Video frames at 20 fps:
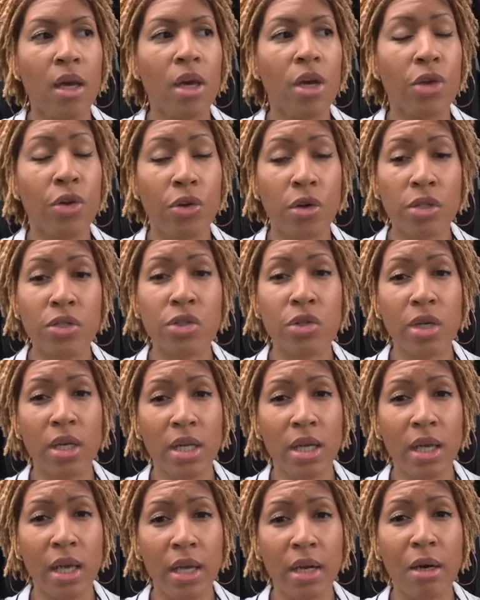You're also going to
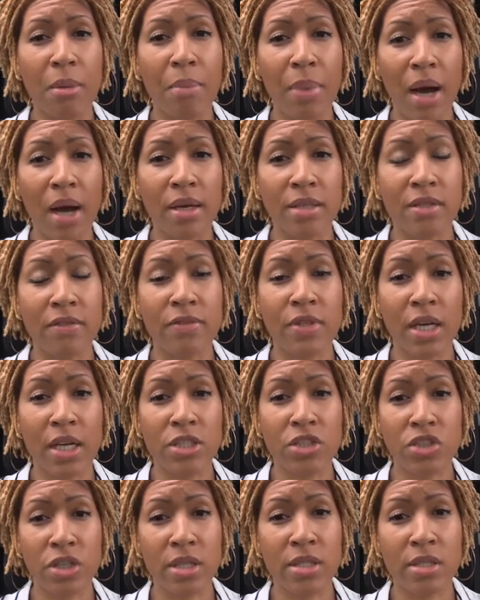get a box of
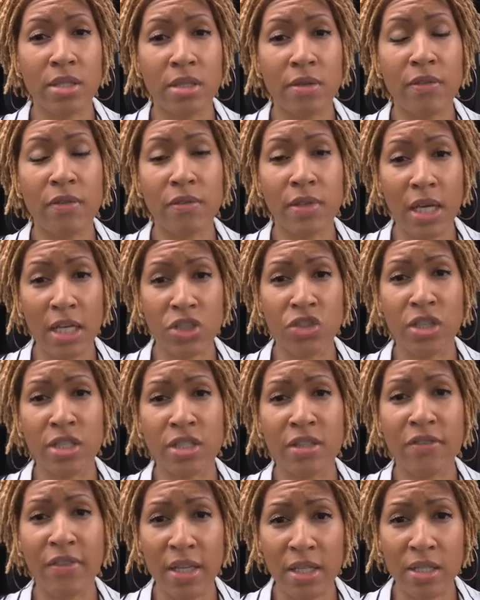digestive
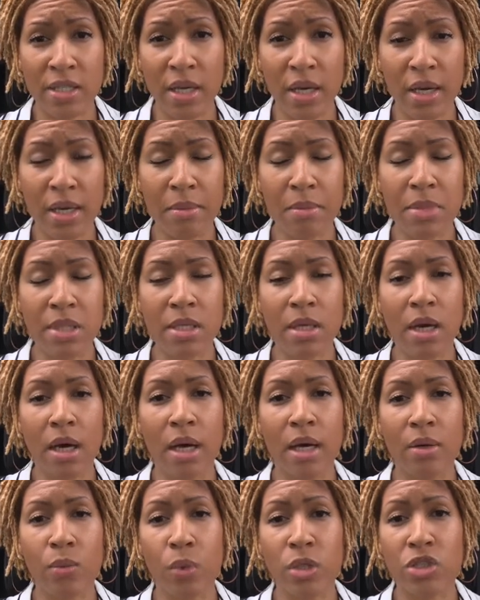
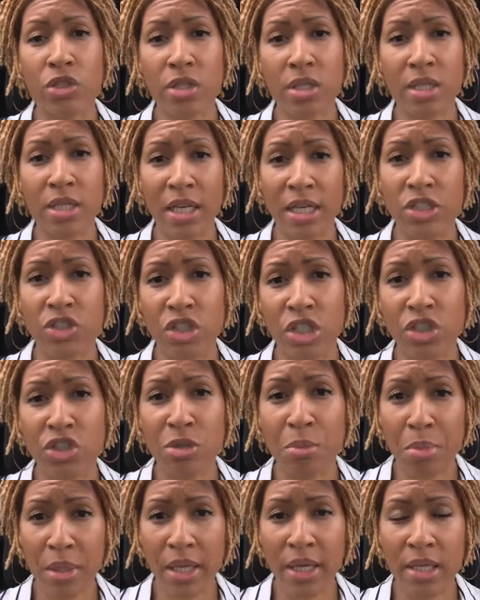enzymes, which is the Digestion
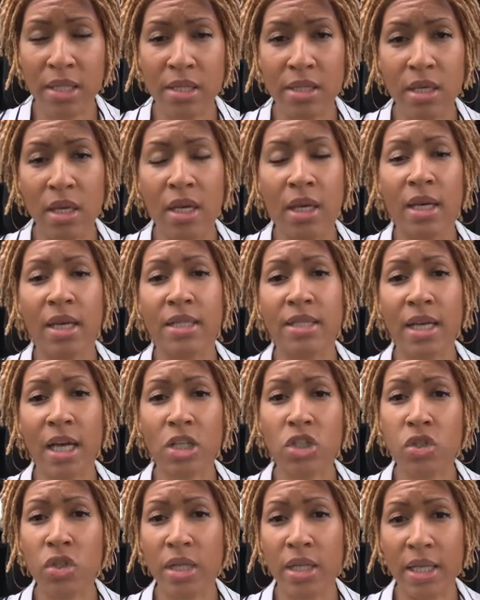Plus. It's
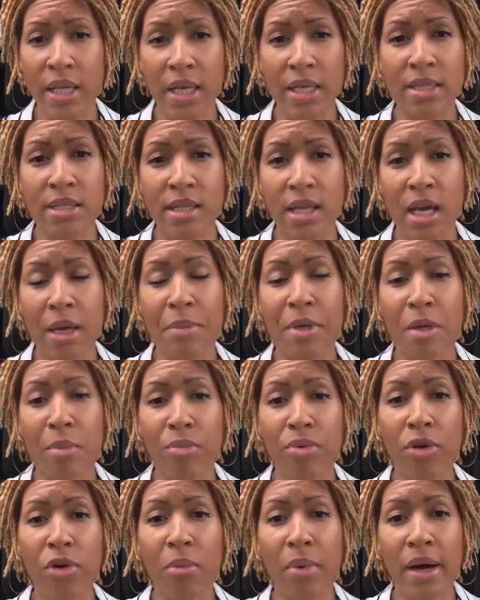actually an enzyme and a
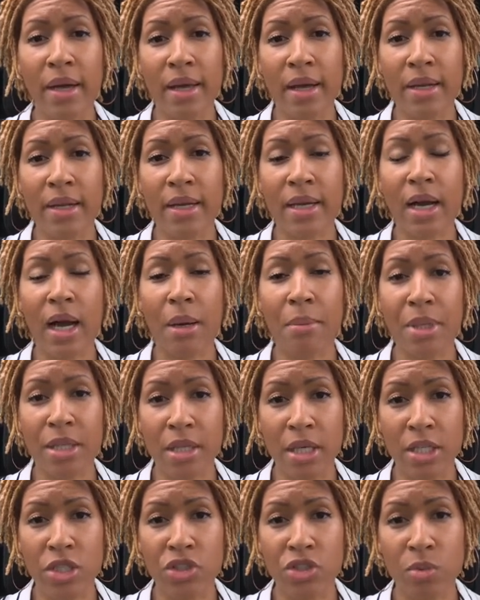probiotic
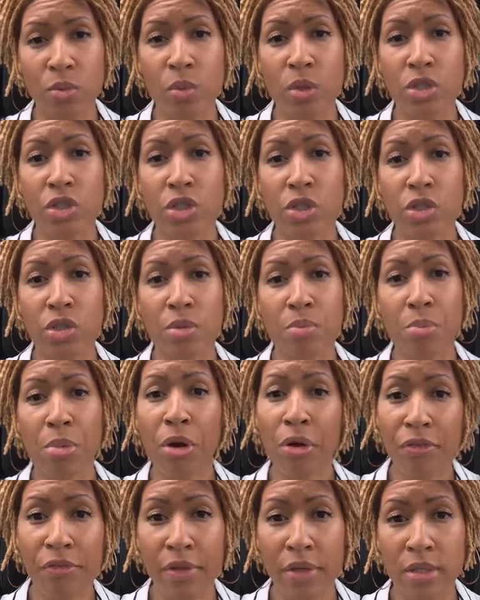combination, which is
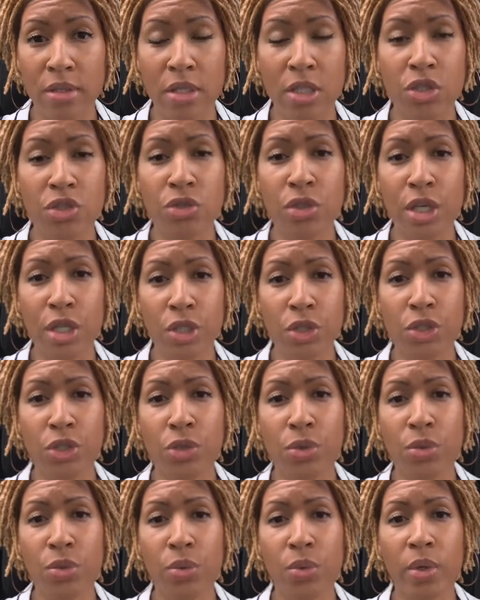perfect because you get
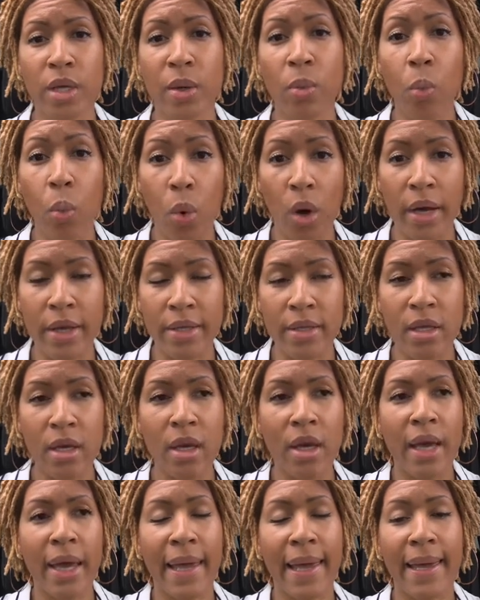2 in 1,
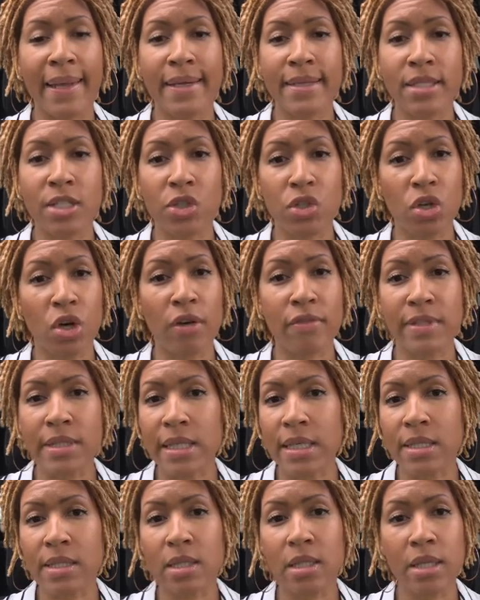and it dissolves
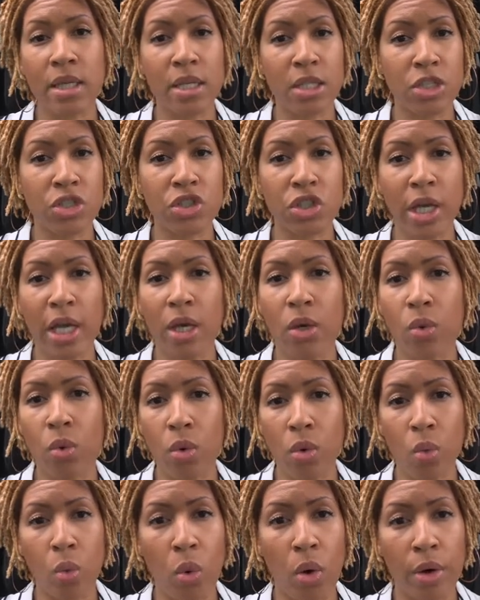easily in a shake or
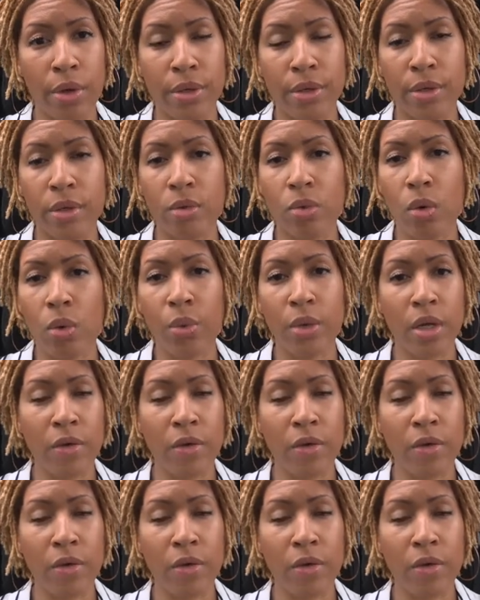water or